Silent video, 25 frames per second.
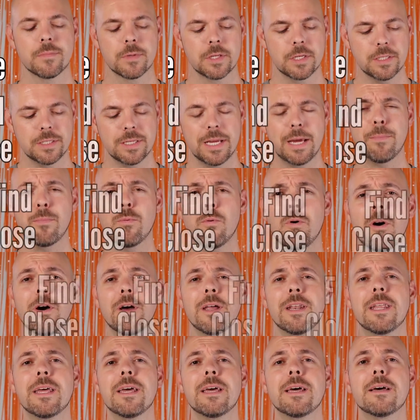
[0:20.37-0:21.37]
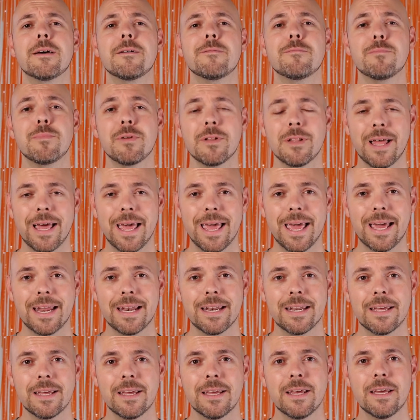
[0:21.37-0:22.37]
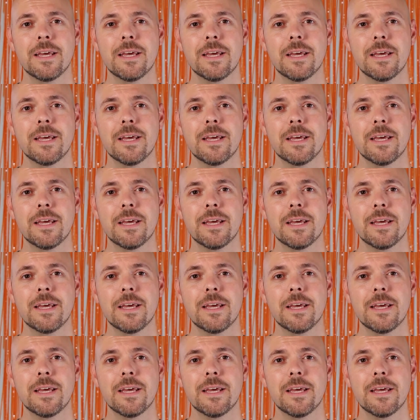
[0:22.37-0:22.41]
Step 1, plan.